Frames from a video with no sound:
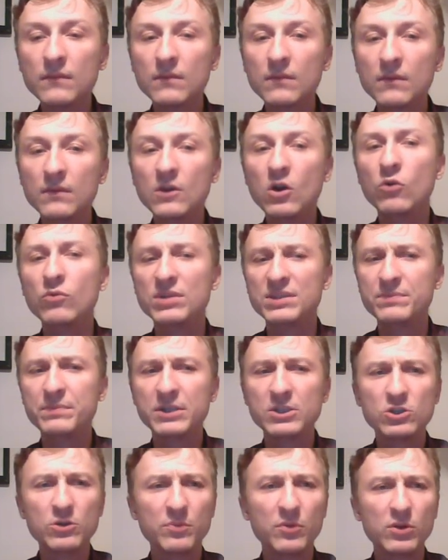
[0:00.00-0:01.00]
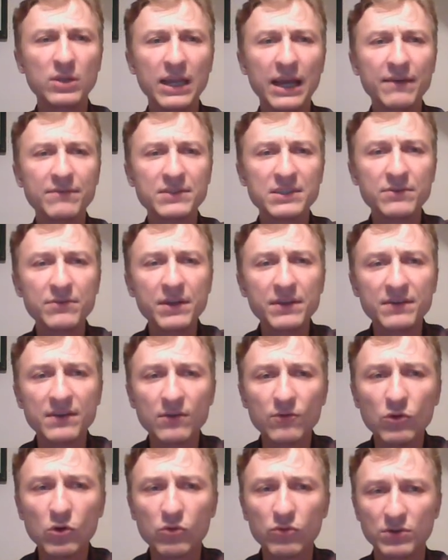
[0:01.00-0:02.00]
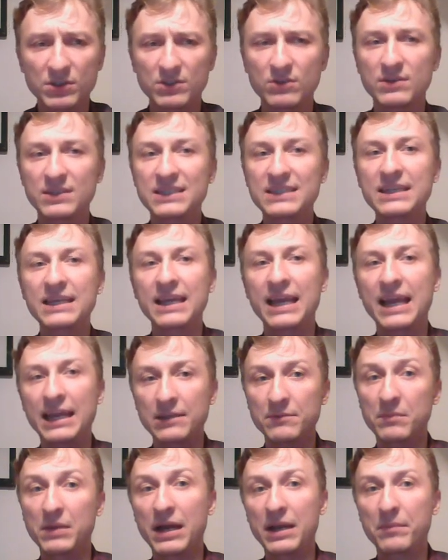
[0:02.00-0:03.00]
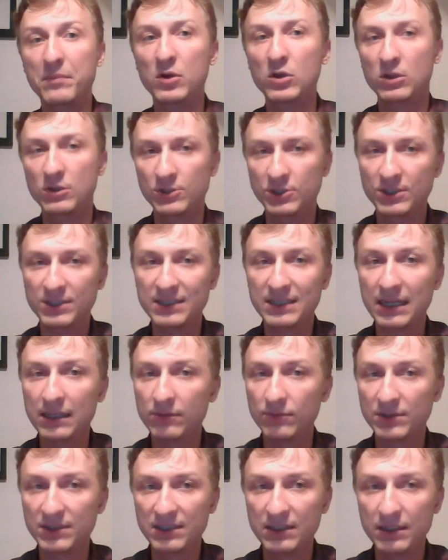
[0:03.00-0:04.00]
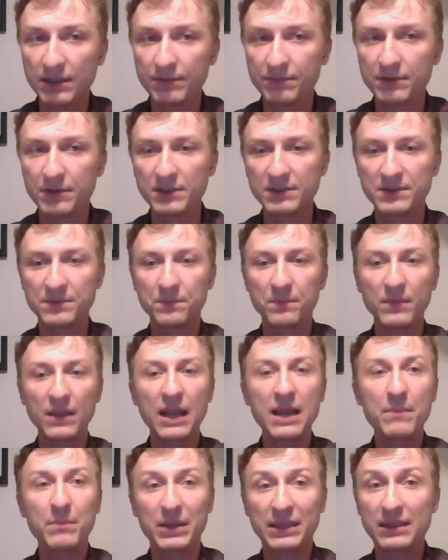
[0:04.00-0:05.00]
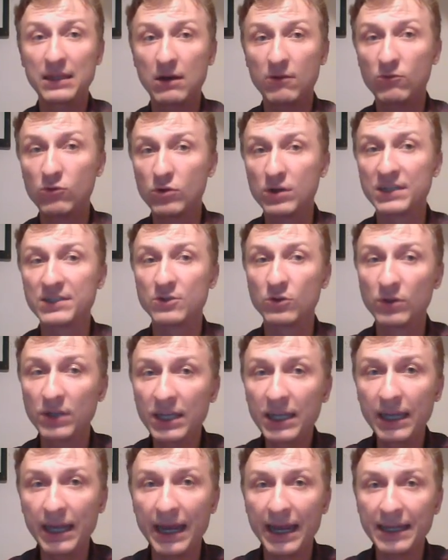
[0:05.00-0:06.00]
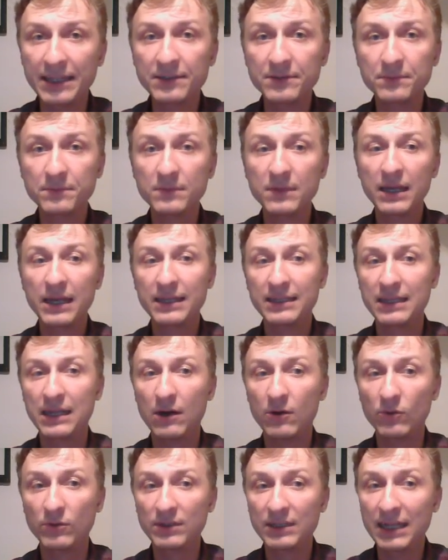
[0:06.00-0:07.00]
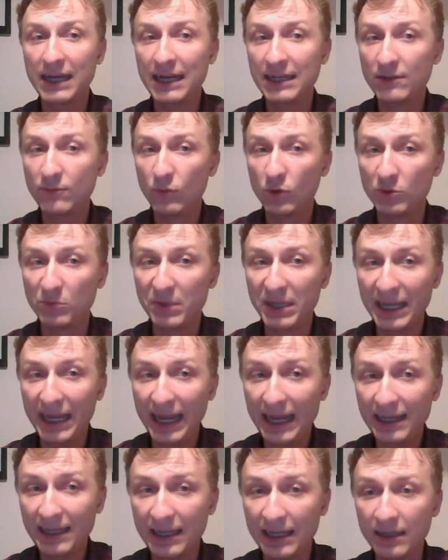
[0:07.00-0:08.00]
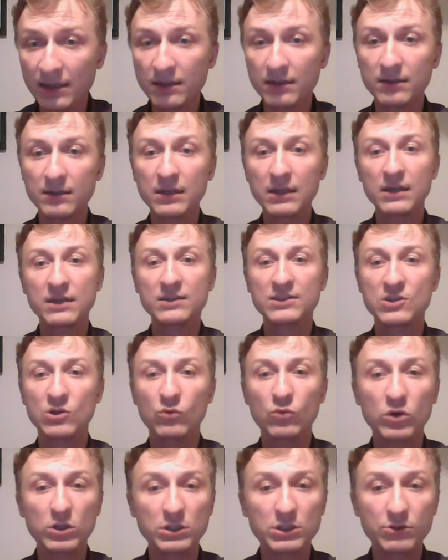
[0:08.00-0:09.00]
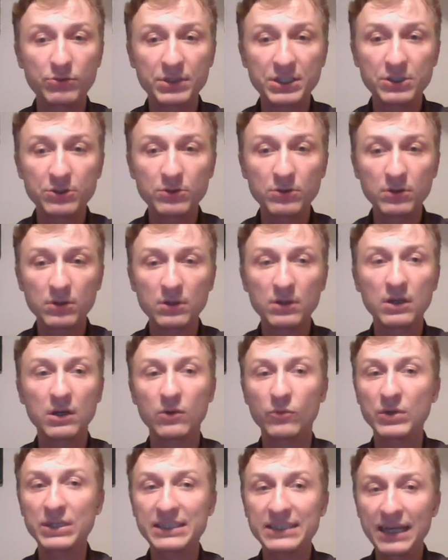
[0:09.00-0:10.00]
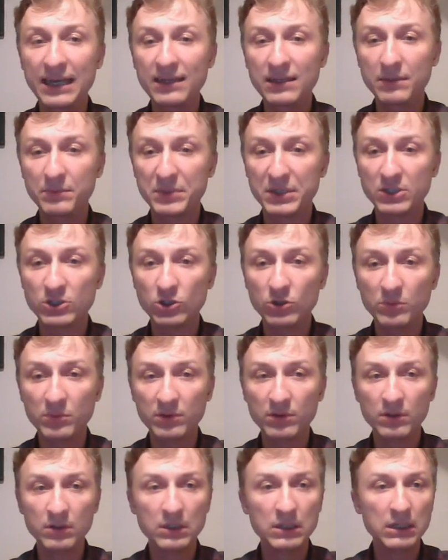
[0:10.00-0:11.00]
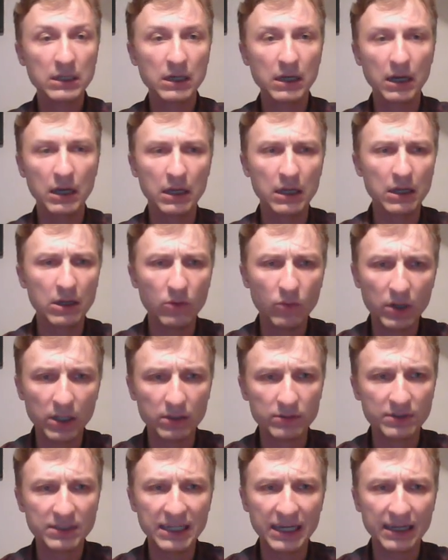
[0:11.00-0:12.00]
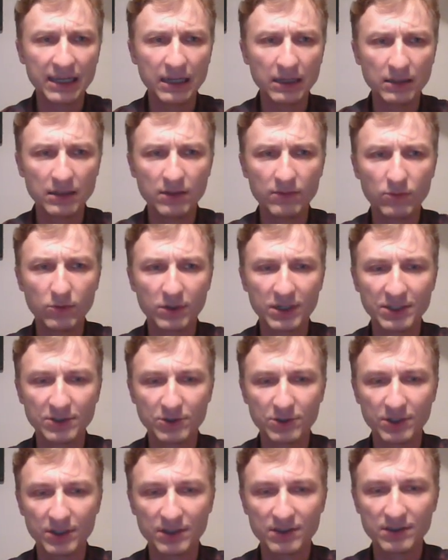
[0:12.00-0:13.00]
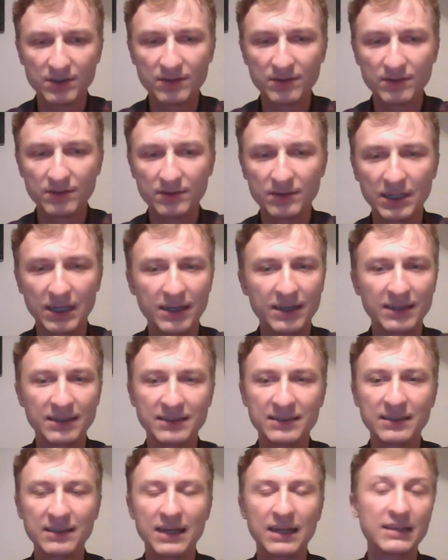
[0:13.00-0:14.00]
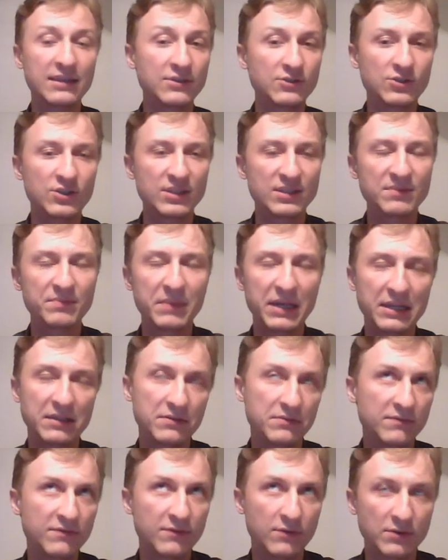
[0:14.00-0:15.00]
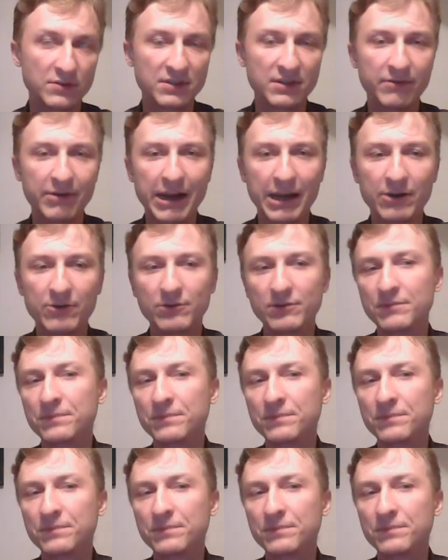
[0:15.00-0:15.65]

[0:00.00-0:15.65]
No, with bishop on f3, the rook was on c8. My apologies, that was the difference. But now rook is on e8. Now knight won't be hanging. So what do? We take the bishop. Well, taking the rook is just, taking the knight is just made, for the record.